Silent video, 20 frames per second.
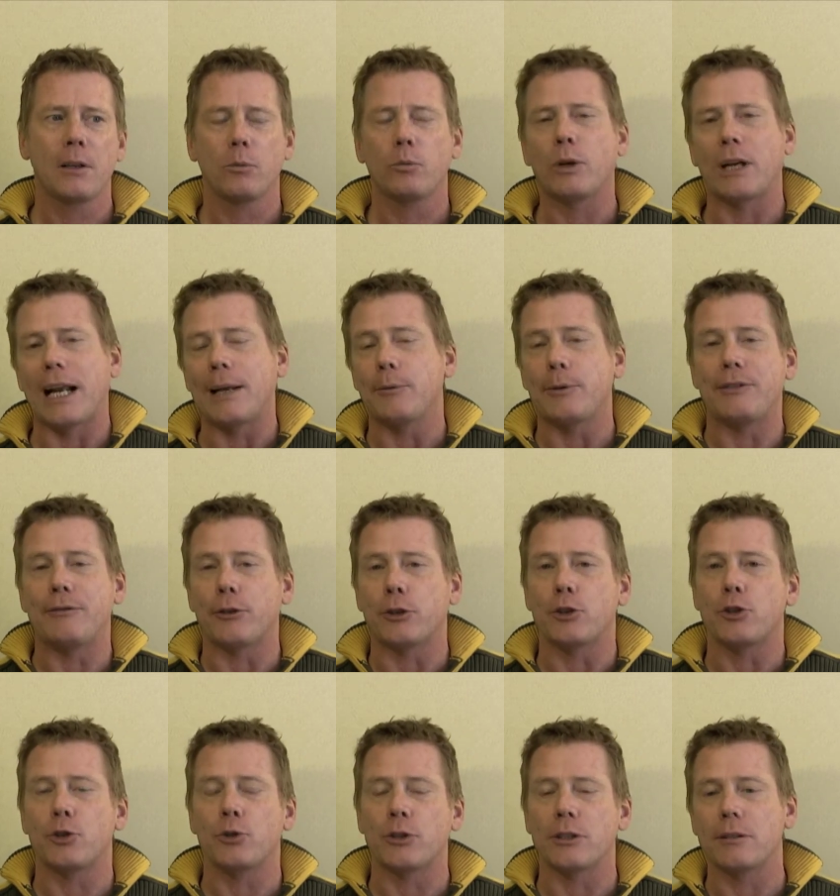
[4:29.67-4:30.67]
what I refer
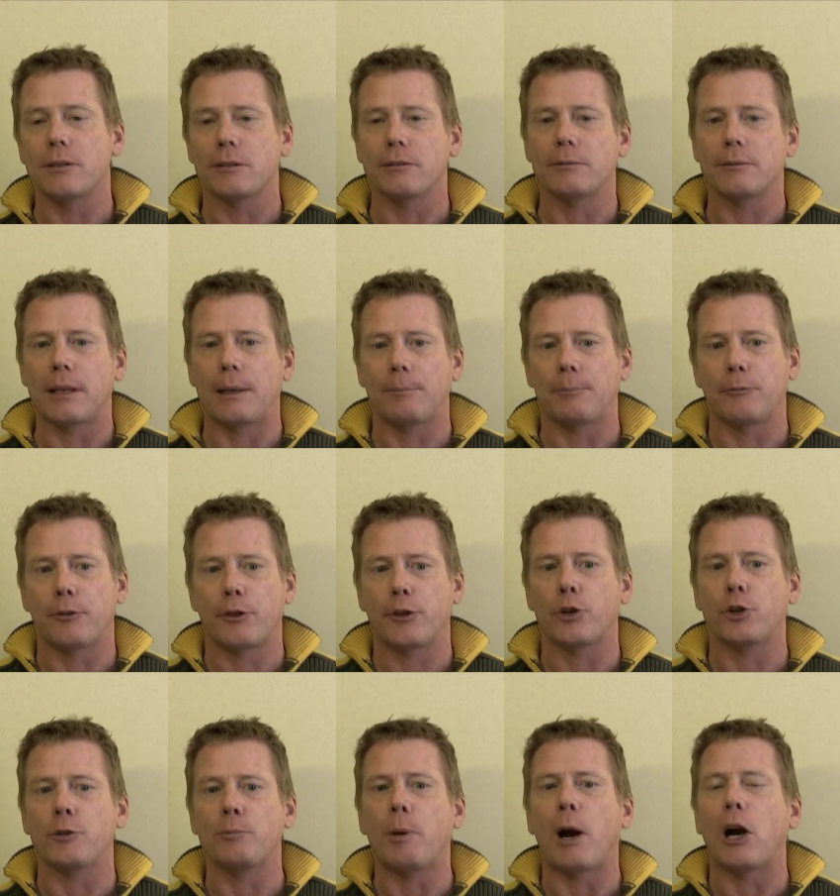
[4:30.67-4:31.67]
to as
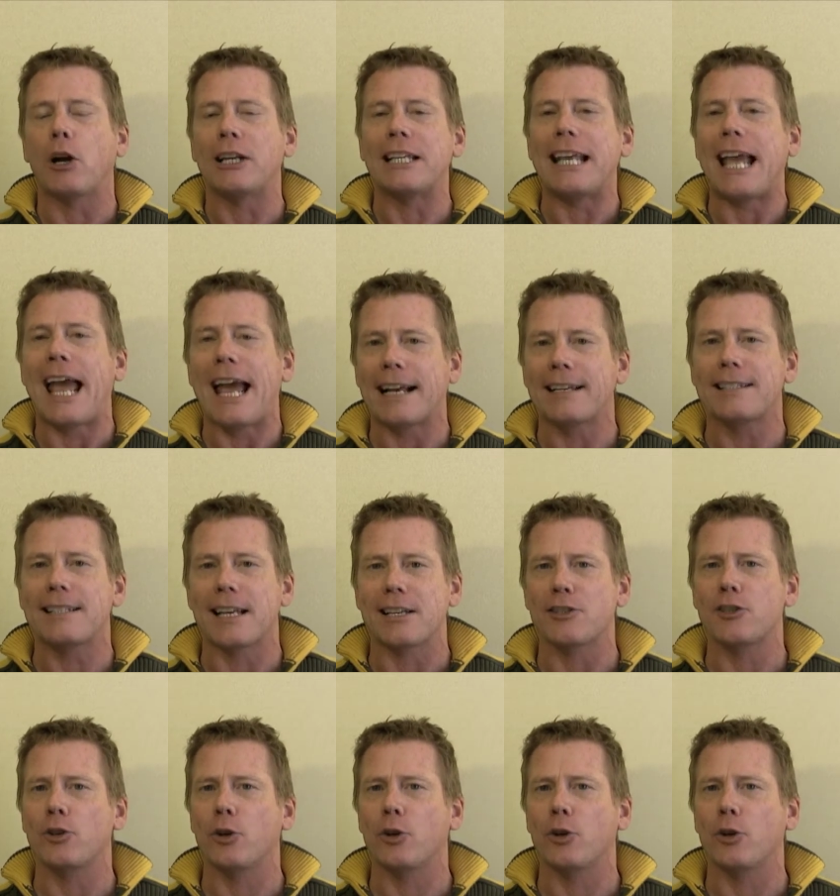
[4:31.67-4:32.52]
third-party access.